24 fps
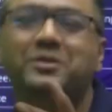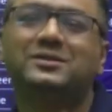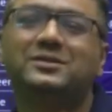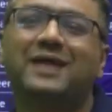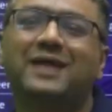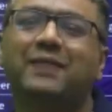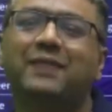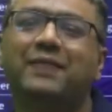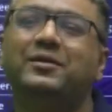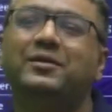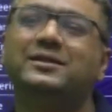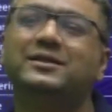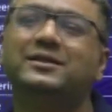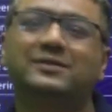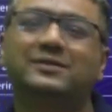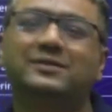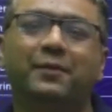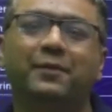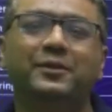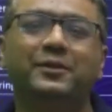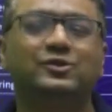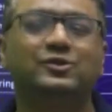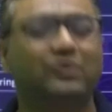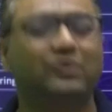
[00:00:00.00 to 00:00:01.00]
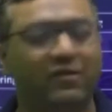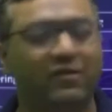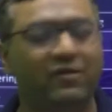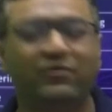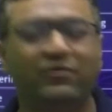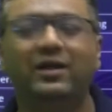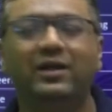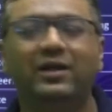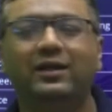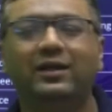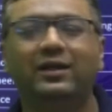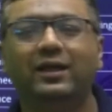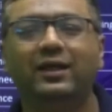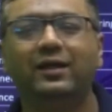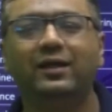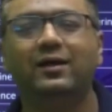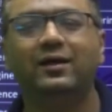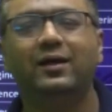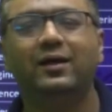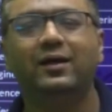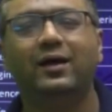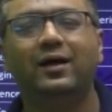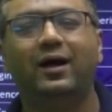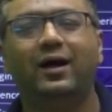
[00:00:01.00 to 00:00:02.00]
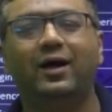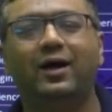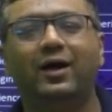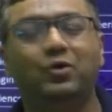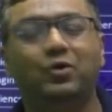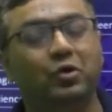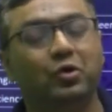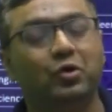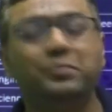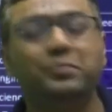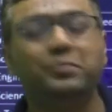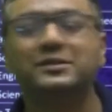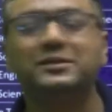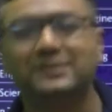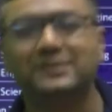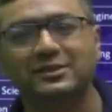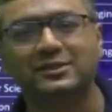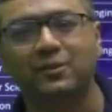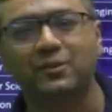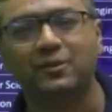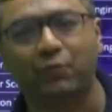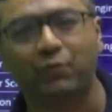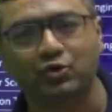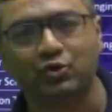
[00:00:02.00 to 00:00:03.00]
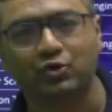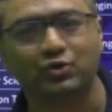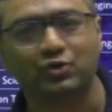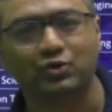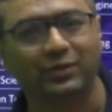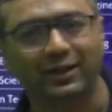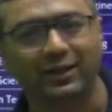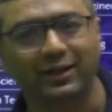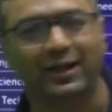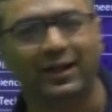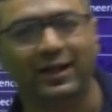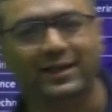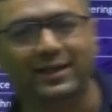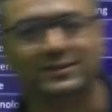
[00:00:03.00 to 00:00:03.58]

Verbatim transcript: much time it is coming. So definitely uh, don't miss this opportunity,